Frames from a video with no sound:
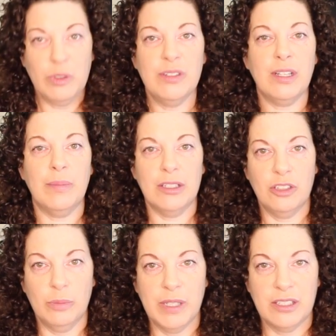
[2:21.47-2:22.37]
using about
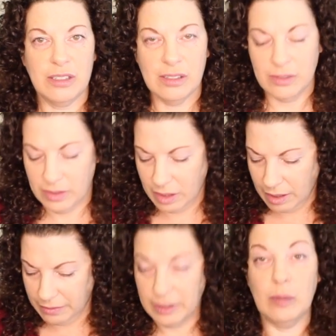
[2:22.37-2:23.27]
2 pinches
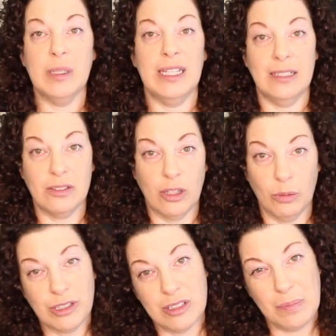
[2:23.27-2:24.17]
of Himalayan salt,
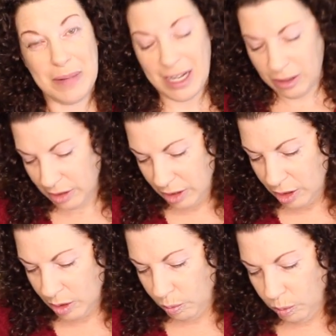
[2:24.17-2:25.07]
which is about
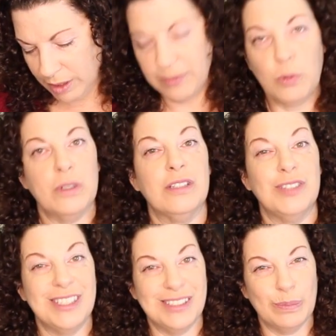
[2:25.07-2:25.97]
1/4 of a
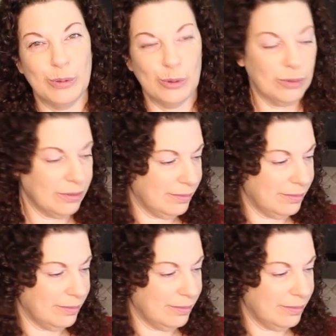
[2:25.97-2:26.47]
teaspoon.